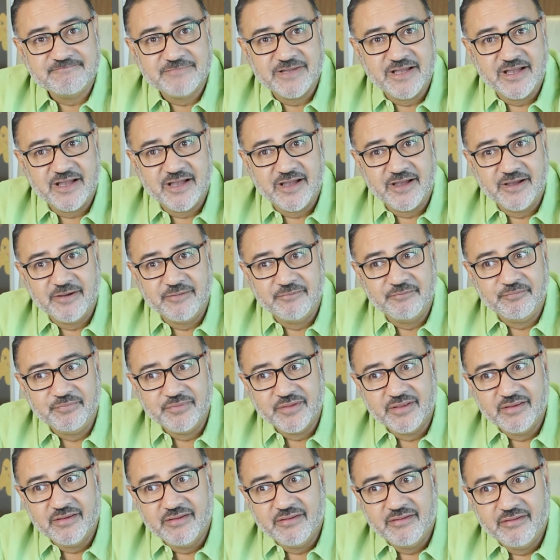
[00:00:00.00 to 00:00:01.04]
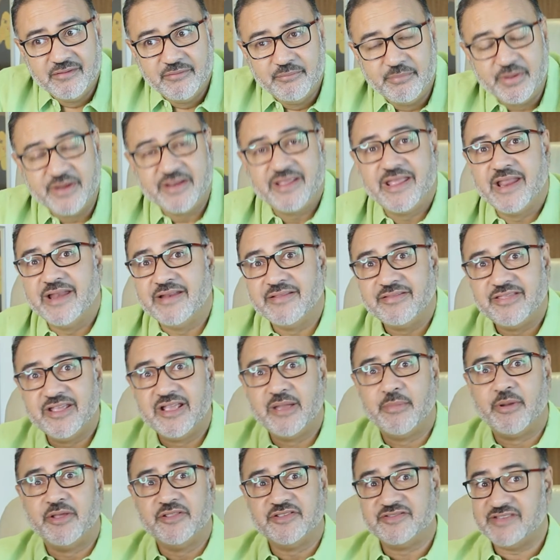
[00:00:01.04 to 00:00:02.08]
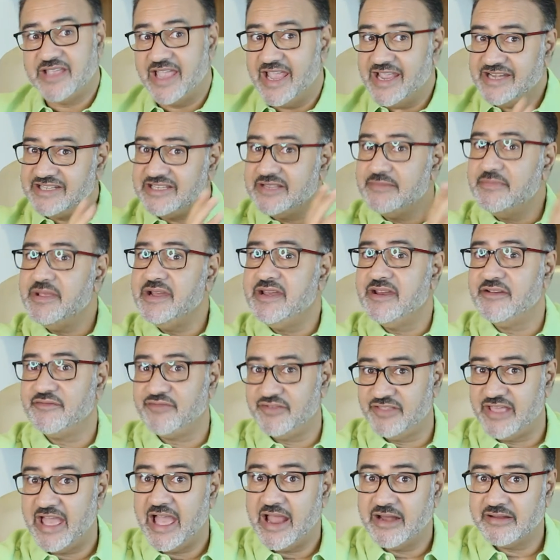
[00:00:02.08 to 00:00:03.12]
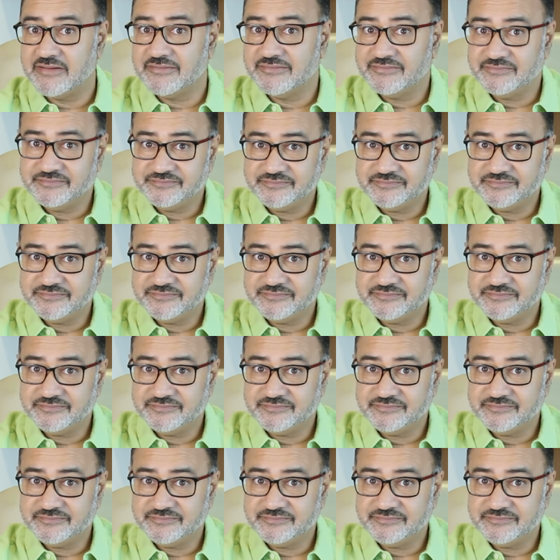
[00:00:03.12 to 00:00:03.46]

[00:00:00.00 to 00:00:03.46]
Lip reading: But again, think about this. 80 million for that,